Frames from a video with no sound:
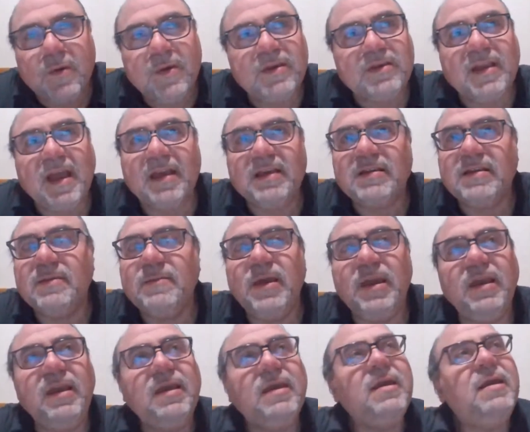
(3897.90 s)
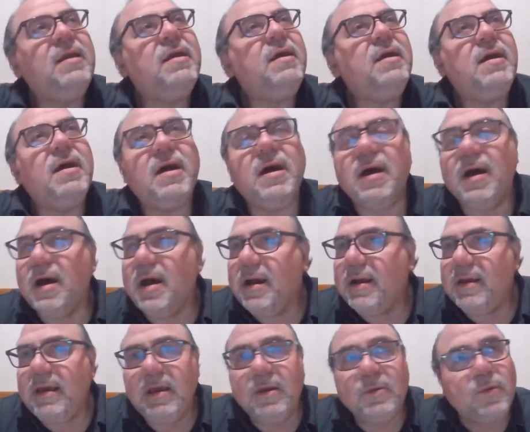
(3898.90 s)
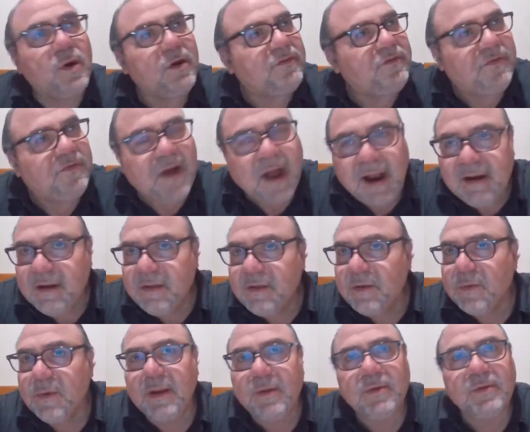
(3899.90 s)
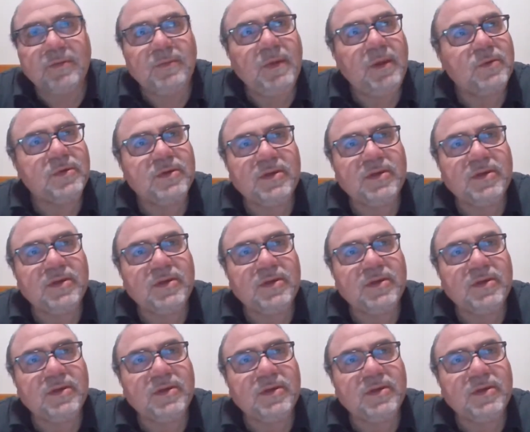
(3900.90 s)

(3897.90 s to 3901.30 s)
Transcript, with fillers: always nice to me. He worked fine in the ring with me.